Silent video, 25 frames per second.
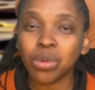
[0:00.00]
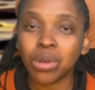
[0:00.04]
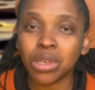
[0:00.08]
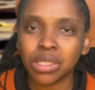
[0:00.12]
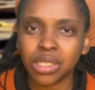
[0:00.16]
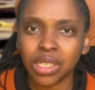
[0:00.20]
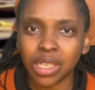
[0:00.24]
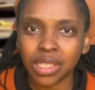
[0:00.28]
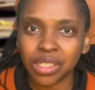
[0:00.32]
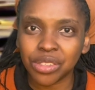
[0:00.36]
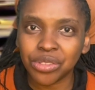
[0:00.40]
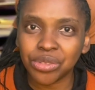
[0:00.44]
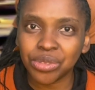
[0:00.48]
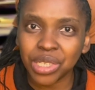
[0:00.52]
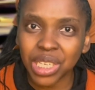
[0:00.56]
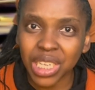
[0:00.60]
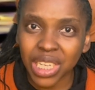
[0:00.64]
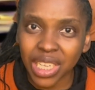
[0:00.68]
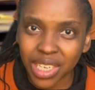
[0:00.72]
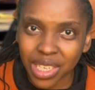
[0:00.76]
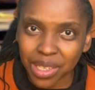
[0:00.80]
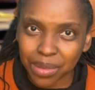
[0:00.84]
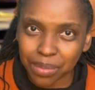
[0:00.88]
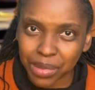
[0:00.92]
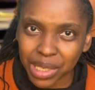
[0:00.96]
what it
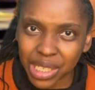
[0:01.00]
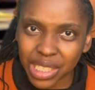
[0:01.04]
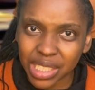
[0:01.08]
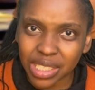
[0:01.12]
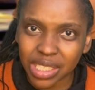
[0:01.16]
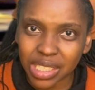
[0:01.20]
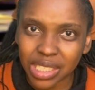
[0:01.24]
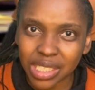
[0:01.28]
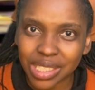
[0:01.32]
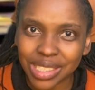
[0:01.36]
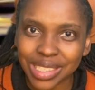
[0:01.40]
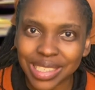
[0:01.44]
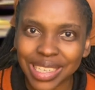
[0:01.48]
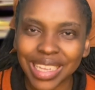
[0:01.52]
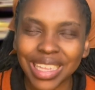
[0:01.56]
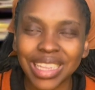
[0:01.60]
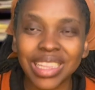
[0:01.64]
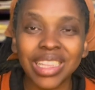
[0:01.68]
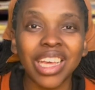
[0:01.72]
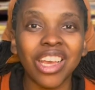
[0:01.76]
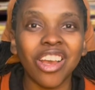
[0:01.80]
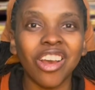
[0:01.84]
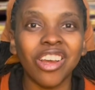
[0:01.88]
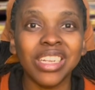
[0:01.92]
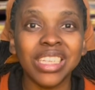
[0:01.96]
really means is
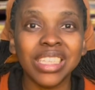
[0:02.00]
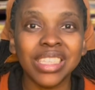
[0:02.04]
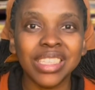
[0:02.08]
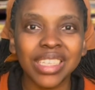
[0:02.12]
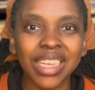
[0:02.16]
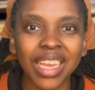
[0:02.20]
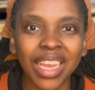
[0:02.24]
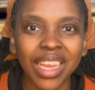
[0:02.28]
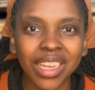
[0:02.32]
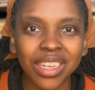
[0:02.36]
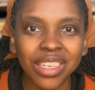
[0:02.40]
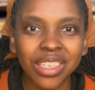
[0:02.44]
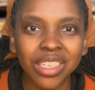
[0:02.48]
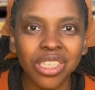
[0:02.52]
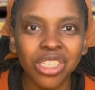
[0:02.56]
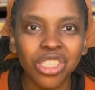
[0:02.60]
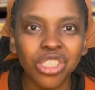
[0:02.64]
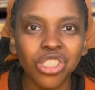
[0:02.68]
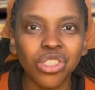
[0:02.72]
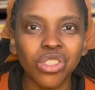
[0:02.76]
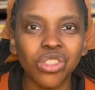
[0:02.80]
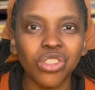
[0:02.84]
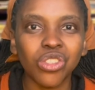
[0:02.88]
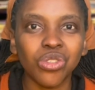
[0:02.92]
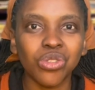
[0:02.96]
they are dead
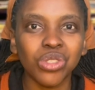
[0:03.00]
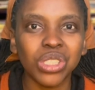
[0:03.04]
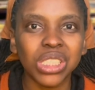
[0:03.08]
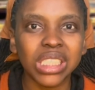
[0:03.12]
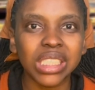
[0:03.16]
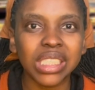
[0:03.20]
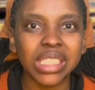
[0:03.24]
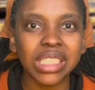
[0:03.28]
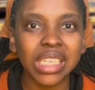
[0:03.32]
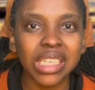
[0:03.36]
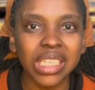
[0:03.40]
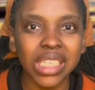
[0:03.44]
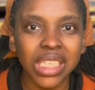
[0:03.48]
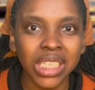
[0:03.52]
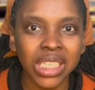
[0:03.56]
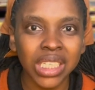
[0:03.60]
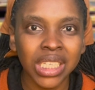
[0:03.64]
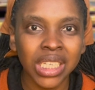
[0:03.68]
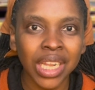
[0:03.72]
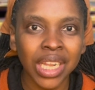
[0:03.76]
to sin.